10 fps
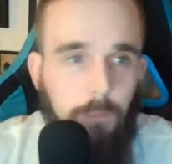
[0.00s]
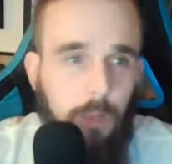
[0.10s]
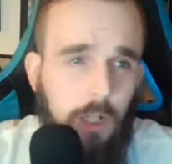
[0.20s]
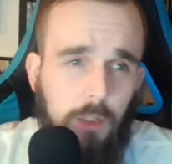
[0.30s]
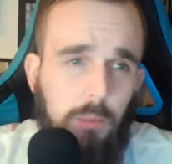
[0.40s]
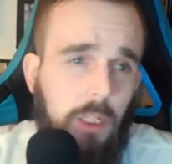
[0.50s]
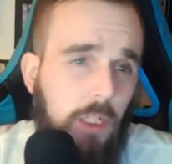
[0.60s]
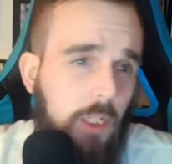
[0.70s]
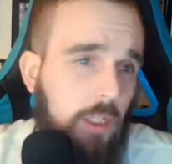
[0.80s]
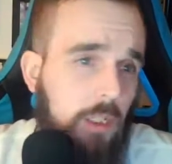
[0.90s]
at the
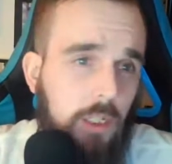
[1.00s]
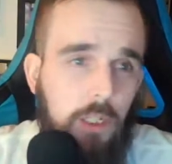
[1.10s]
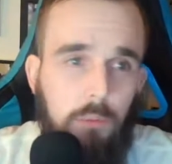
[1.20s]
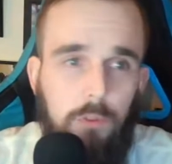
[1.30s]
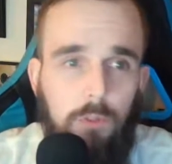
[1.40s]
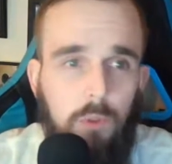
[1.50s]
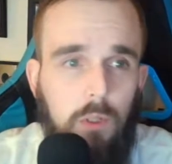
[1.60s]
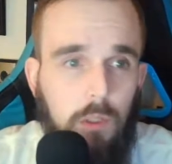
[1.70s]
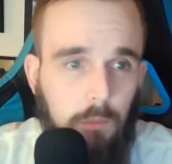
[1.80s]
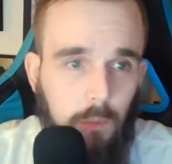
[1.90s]
beginning of the year,
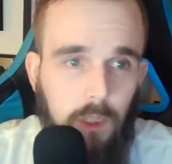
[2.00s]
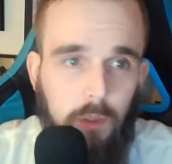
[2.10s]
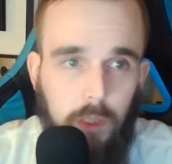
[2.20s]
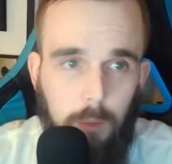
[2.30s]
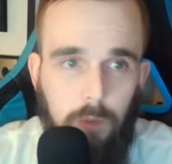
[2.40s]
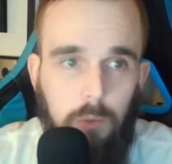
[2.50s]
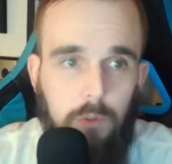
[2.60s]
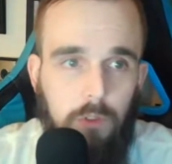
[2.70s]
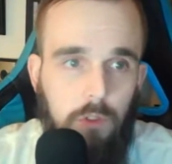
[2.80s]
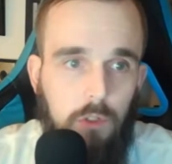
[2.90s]
before Gibson
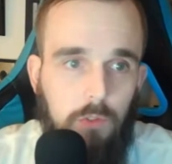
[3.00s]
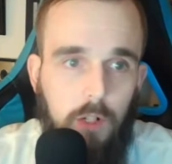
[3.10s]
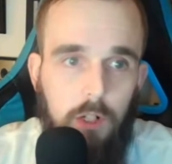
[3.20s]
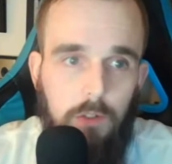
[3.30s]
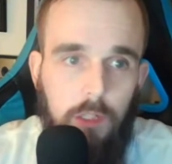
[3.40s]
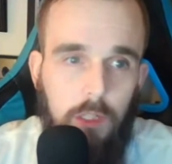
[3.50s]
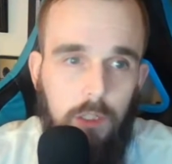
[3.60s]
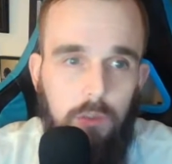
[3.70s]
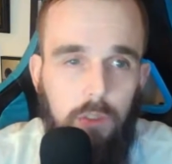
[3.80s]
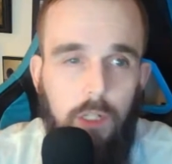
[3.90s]
was a surefire thing,
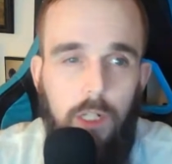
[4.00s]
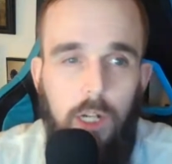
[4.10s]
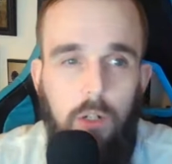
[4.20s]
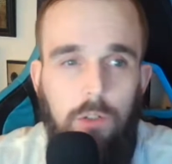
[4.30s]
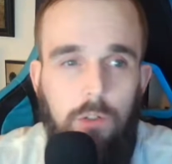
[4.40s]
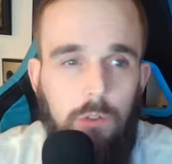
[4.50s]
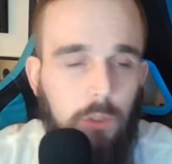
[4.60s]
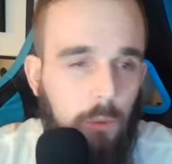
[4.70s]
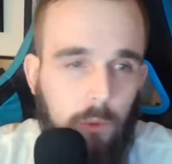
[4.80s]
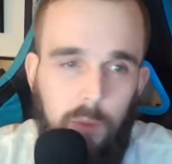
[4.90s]
you sent out, you knew
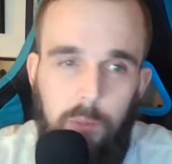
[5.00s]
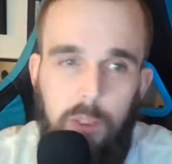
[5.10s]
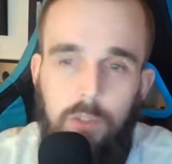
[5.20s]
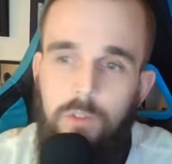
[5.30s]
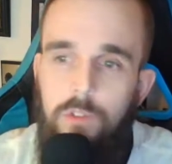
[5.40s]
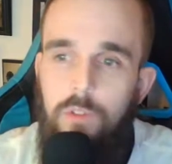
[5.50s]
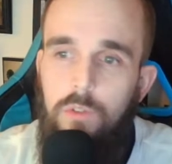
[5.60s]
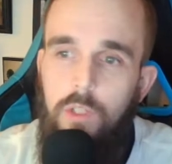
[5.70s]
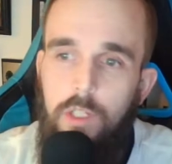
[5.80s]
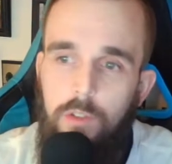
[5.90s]
you were rebuilding, so you
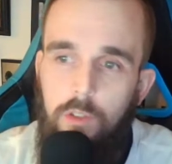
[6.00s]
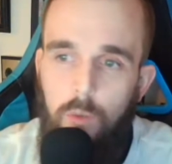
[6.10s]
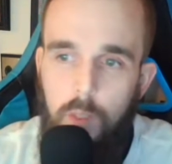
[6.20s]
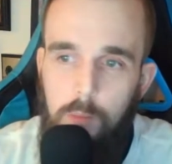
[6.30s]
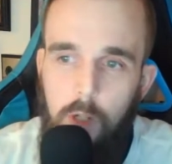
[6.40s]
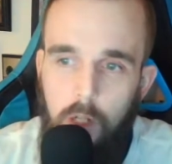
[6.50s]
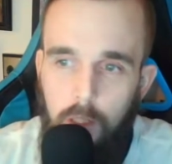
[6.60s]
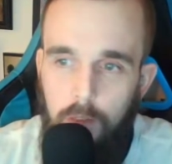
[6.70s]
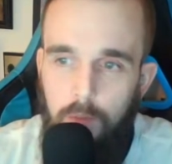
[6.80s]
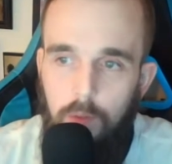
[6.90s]
sent Kareem
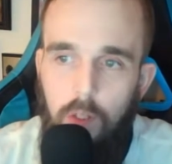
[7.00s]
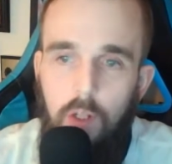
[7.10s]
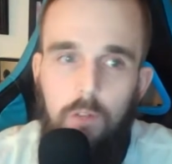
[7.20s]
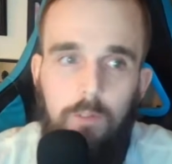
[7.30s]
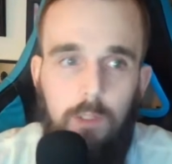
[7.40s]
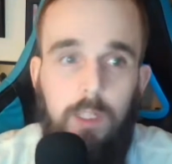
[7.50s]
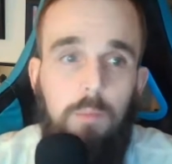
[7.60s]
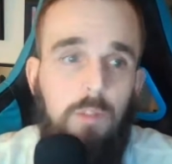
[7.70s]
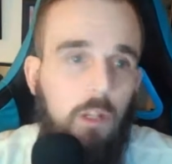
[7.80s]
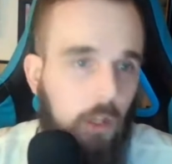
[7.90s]
Hunt for
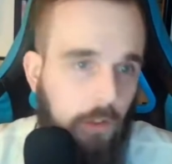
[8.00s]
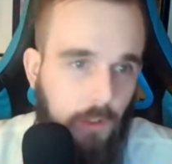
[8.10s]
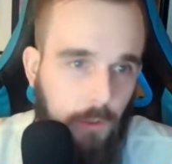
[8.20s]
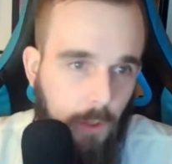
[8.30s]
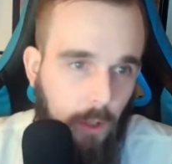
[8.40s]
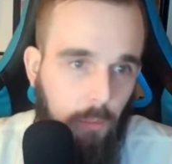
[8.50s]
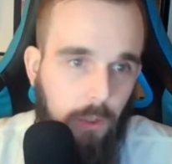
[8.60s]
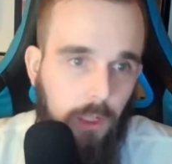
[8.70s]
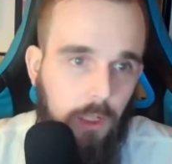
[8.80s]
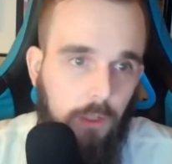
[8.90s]
Gibson and a 3rd round
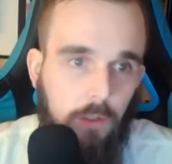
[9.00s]
pick.